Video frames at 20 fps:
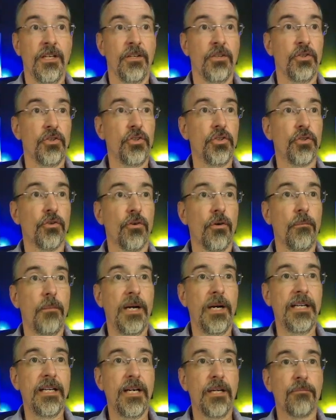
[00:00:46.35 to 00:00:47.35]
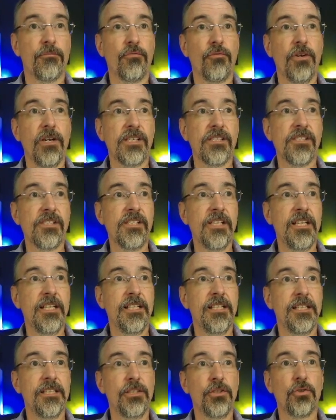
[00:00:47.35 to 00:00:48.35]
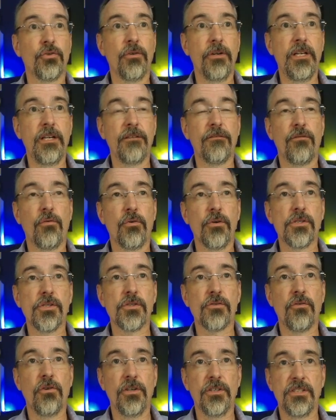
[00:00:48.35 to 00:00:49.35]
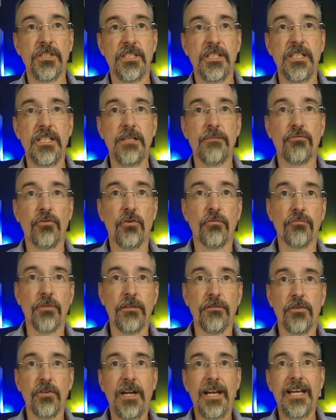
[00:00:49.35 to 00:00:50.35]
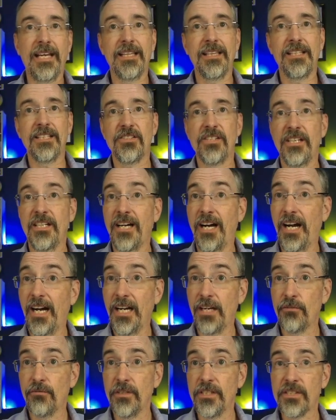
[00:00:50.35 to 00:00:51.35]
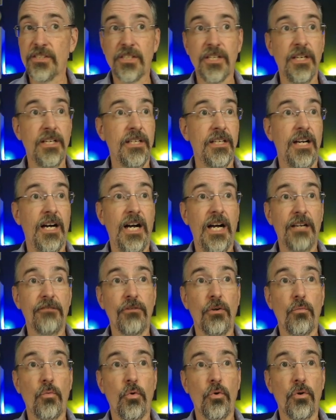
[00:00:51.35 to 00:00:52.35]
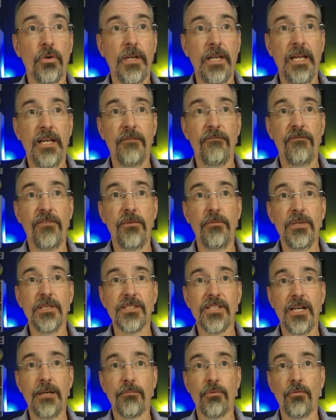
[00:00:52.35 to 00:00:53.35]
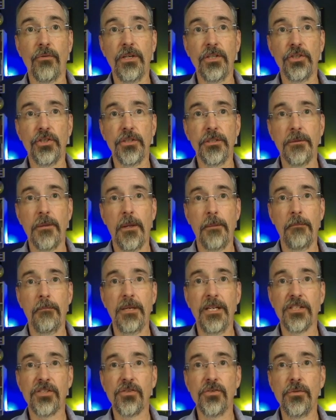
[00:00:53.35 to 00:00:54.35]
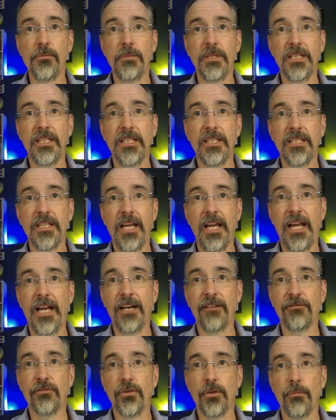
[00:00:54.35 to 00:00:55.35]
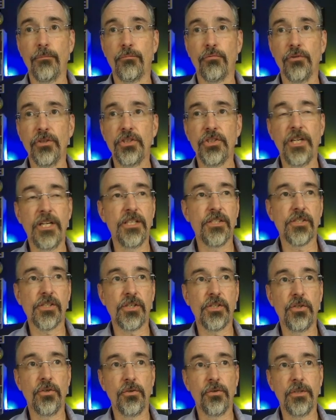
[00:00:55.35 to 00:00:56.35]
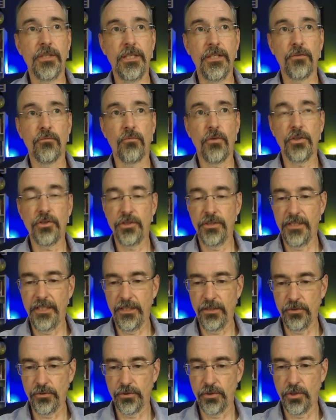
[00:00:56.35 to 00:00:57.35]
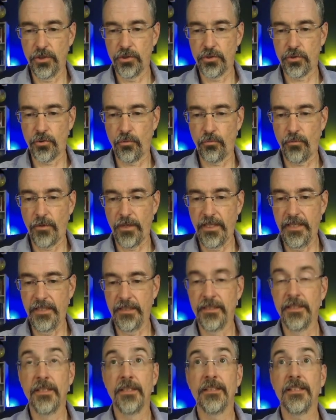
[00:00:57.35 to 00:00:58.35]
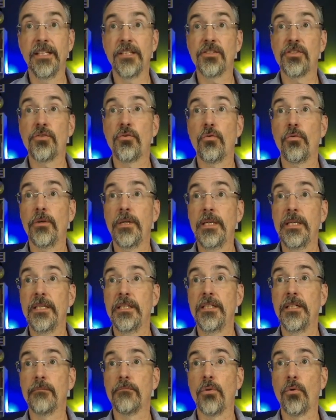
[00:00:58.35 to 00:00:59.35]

Euromaidan press said Ukrainian forces crossed the Dnipro River. Analysts say high-risk, high-reward amphibious operation may soon begin after a bridgehead secured in Russian-held terrain. That's story number